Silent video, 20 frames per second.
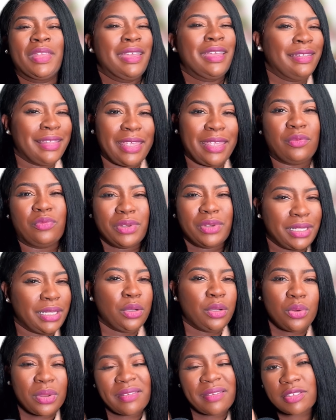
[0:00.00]
like, really,
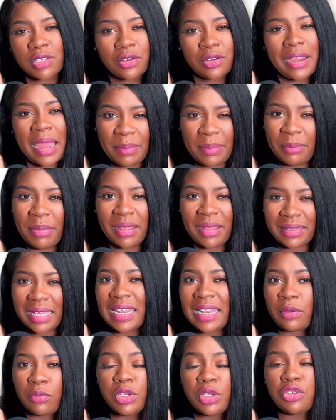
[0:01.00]
who gives a crap about that?
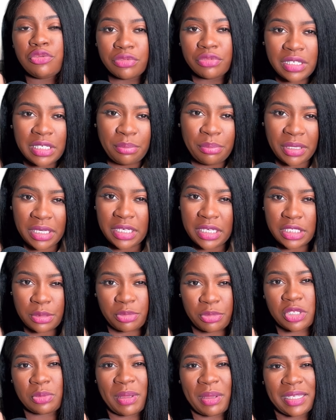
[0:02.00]
Like, when you really put it into
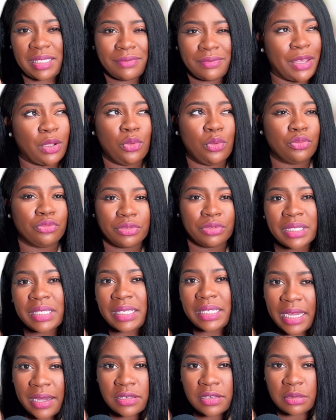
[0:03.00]
perspective, like, who really
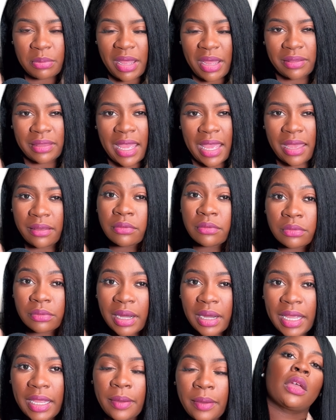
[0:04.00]
cares about that?
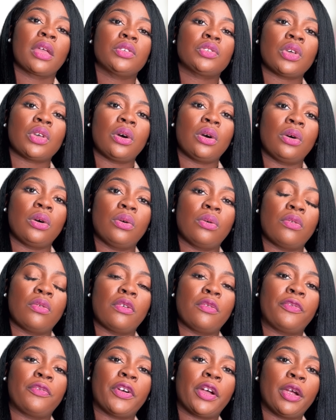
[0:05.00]
Right. So,
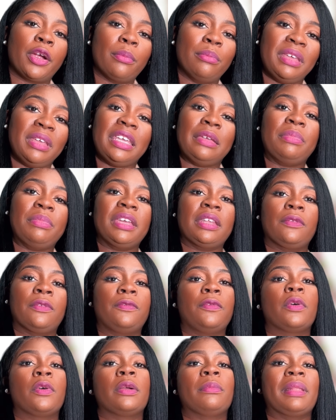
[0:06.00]
for me, being a
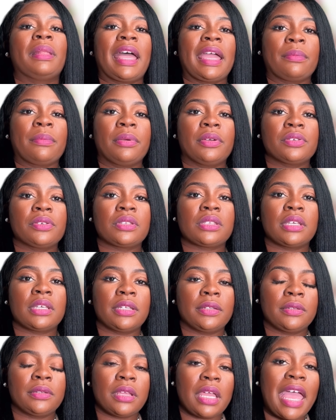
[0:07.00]
foreign black
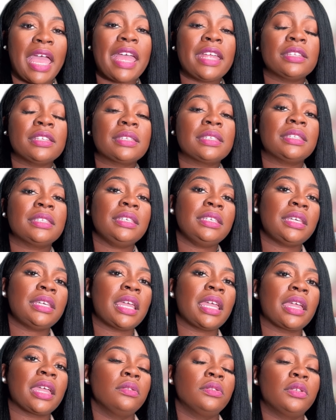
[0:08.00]
person and
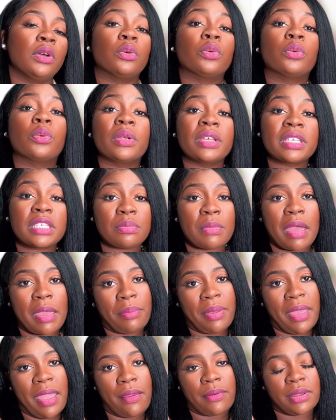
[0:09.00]
seeing the risk my
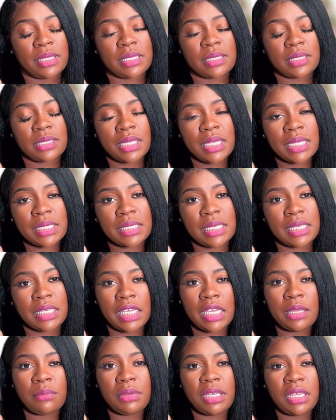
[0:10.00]
parents took to
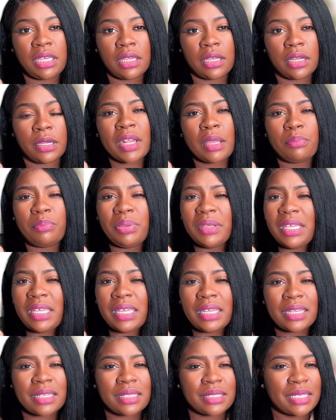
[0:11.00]
get me here,
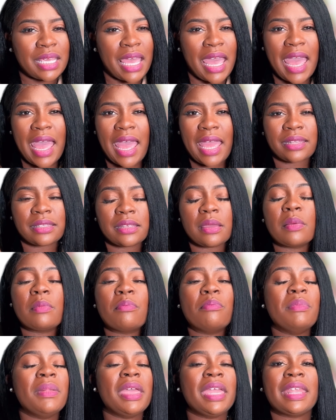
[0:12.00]
being attacked
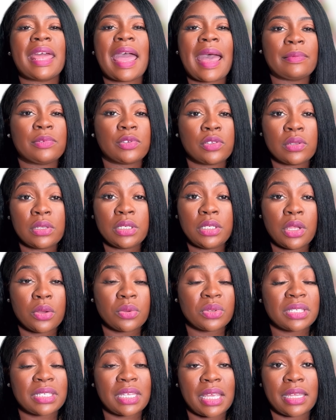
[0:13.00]
made absolutely no
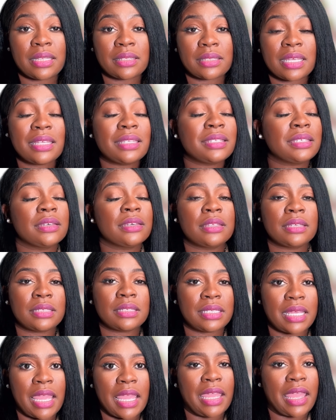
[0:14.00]
sense. Until this
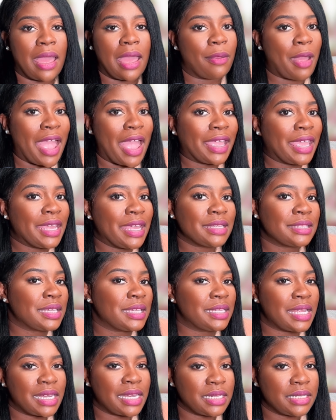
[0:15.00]
day, I, I, can't say
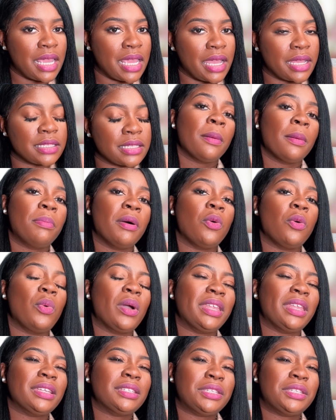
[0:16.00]
that it does. But what
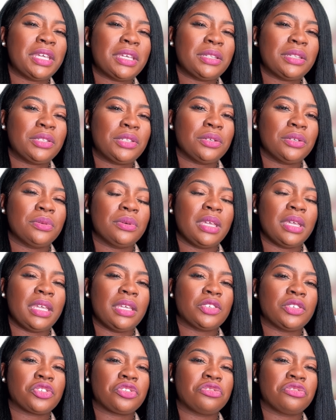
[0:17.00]
it did do
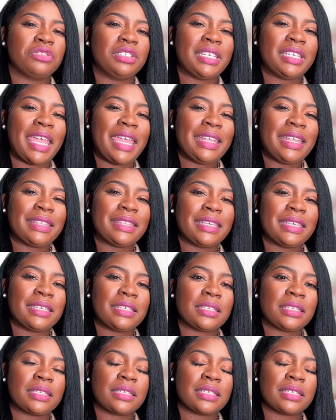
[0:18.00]
is create
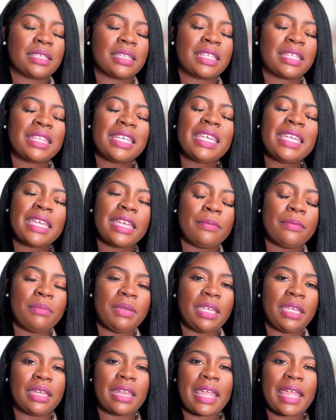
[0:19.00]
this thing in me,
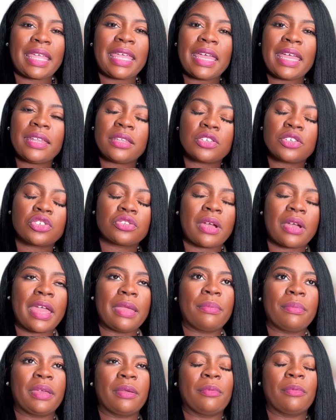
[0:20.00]
and I can't describe
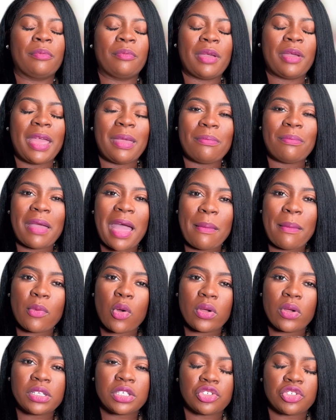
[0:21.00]
it, and I'm
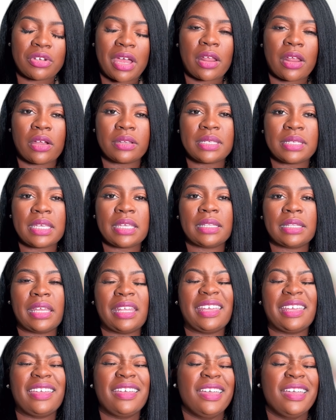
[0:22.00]
going to try to articulate it,